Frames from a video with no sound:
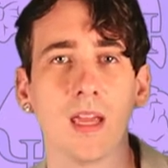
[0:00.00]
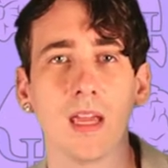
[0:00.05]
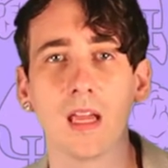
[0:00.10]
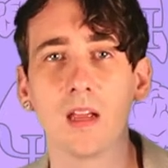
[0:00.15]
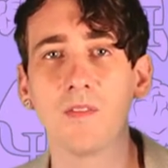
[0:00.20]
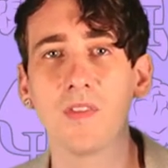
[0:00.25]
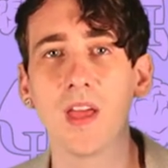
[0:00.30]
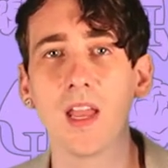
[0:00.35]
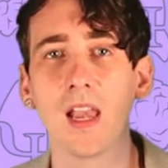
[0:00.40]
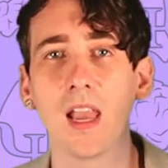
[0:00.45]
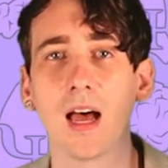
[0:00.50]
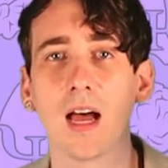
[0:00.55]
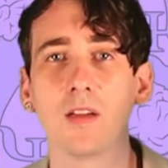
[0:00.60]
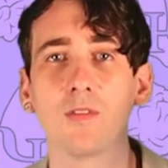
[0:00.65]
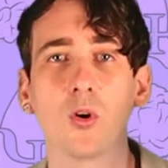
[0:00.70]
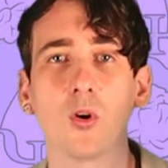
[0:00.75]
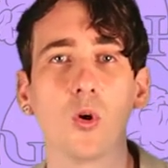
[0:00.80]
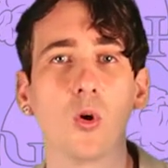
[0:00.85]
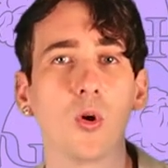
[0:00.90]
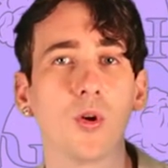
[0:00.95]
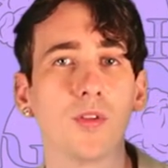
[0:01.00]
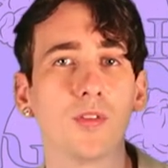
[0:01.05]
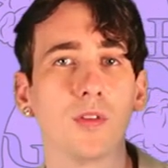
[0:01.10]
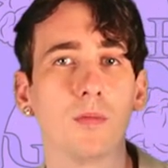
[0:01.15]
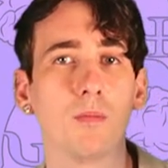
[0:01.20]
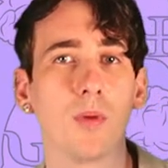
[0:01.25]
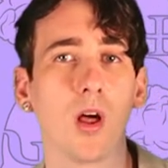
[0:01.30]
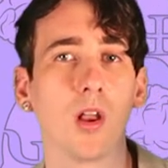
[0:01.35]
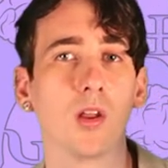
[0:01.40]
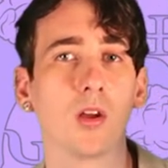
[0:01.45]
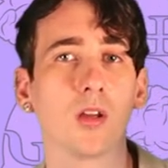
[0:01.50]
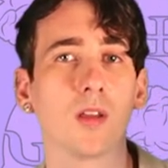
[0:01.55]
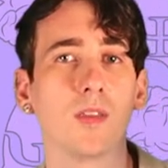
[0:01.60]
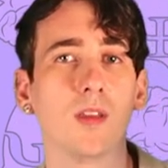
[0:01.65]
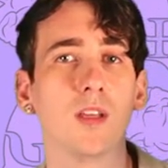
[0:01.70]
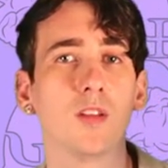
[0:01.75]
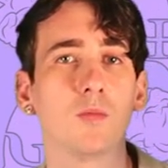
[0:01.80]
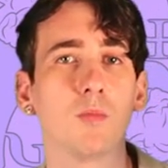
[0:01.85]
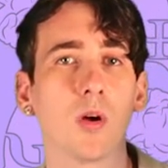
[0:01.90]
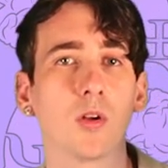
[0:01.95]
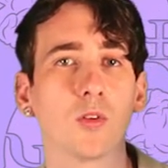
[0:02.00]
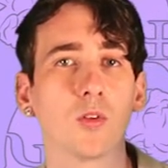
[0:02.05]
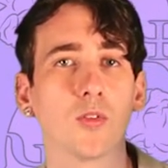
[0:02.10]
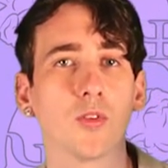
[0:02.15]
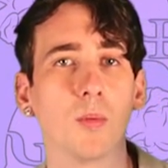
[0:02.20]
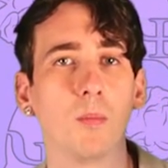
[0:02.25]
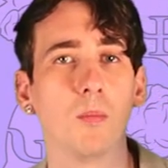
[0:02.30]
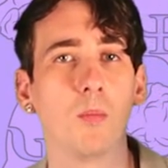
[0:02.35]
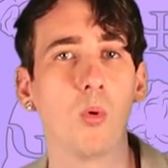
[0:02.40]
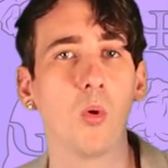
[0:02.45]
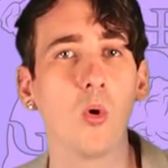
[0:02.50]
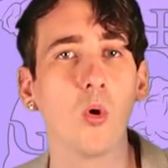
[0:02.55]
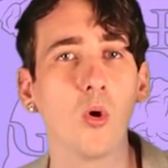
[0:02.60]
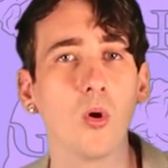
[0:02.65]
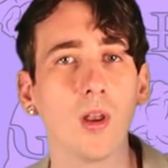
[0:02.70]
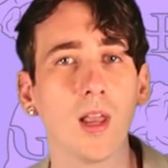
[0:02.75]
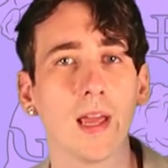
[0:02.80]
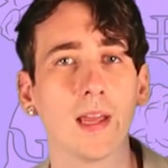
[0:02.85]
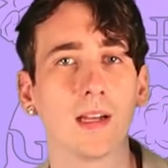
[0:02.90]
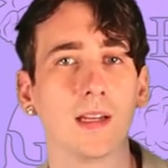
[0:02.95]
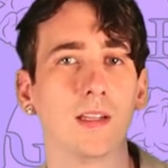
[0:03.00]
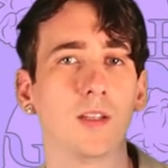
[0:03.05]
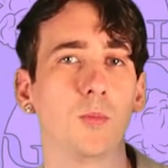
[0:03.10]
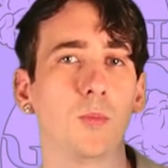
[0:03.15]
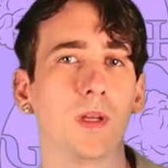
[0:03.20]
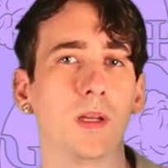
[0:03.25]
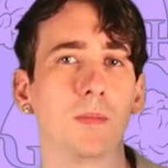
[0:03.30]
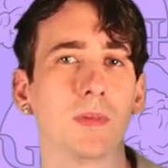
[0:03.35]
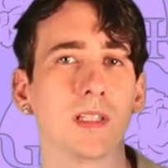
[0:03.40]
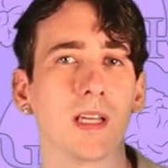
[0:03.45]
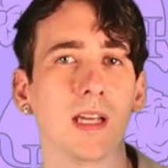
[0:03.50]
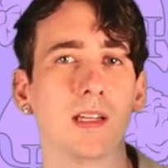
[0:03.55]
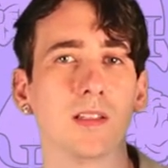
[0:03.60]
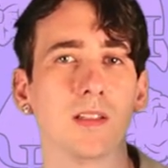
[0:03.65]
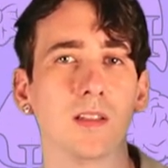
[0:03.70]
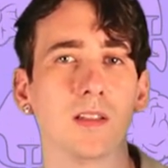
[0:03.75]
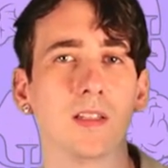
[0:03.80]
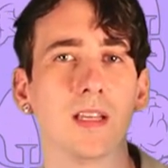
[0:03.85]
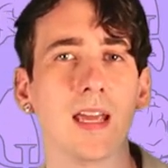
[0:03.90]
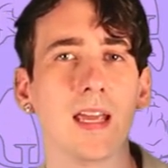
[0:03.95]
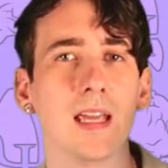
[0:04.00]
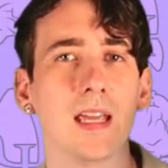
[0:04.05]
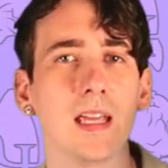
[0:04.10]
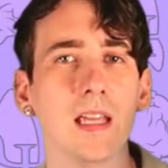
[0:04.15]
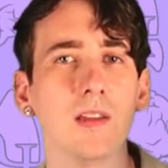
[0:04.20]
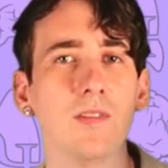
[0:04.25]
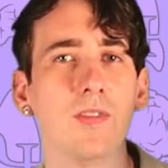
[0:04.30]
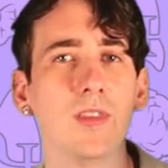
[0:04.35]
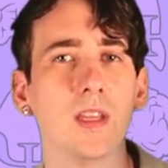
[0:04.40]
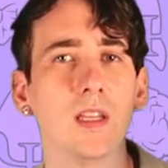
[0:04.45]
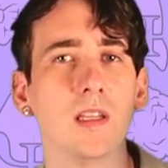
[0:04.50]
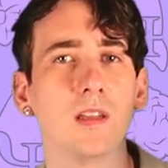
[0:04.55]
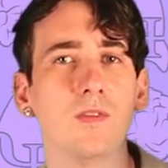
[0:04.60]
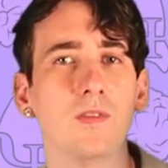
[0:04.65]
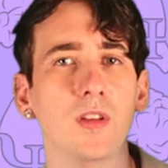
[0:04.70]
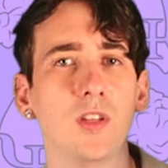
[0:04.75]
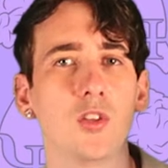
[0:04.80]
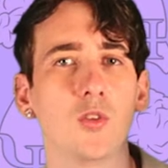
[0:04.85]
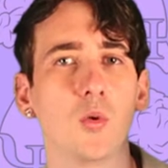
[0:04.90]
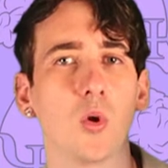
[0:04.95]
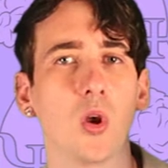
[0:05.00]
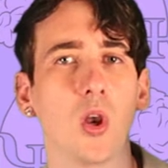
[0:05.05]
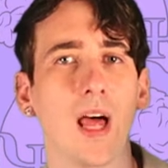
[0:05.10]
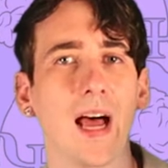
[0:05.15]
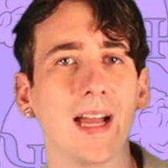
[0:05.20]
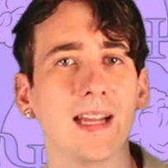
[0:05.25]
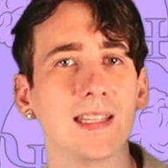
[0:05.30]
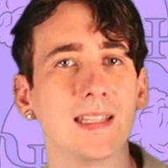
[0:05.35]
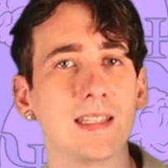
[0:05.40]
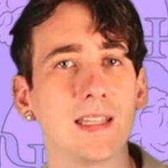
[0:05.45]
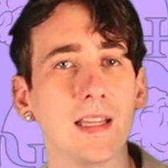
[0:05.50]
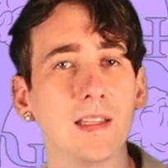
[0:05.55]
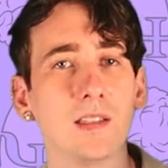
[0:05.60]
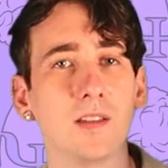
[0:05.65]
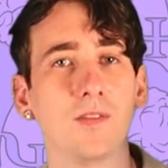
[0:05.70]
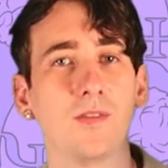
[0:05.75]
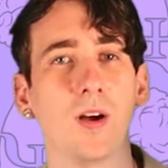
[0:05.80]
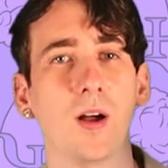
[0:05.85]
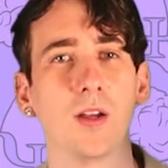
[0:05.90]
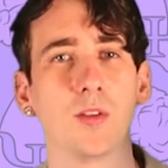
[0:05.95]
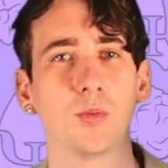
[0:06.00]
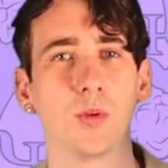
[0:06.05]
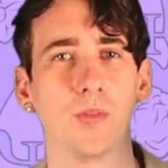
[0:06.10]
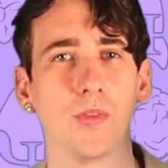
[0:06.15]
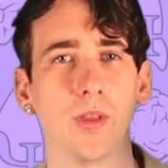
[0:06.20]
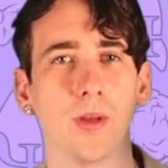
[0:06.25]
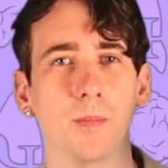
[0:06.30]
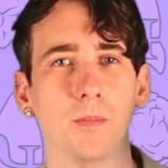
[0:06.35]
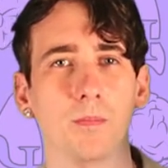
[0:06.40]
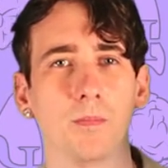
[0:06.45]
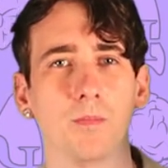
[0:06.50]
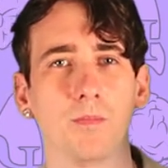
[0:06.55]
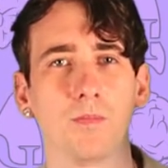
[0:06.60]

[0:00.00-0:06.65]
If they're live or symbolic, these models are more likely to be imitated if the individual identifies with them.